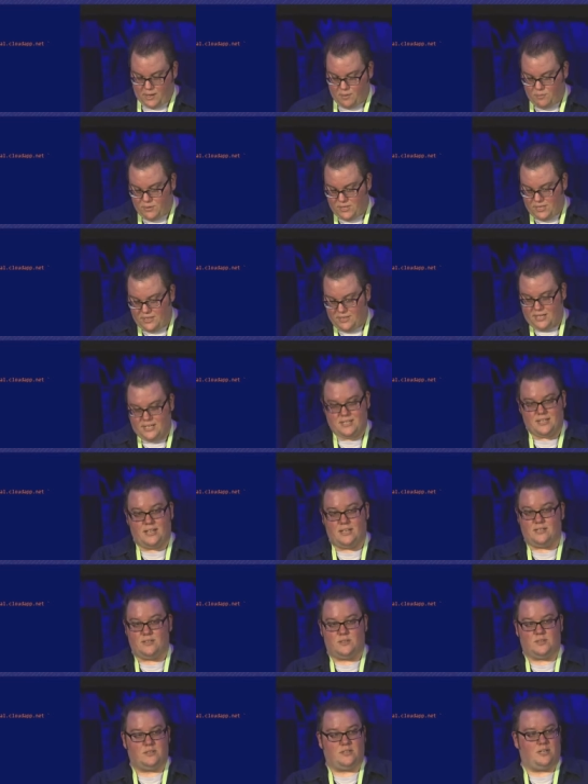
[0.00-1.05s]
I really like that
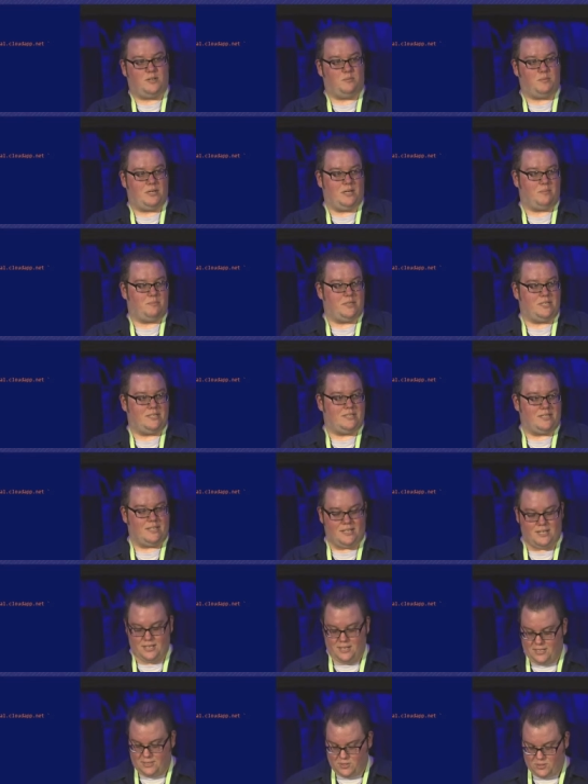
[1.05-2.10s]
install puppet
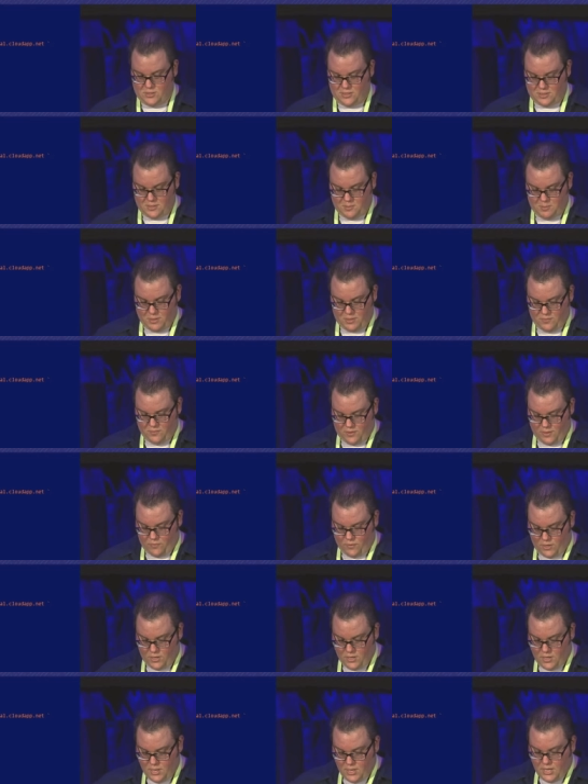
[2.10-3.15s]
thing. That's just my favorite.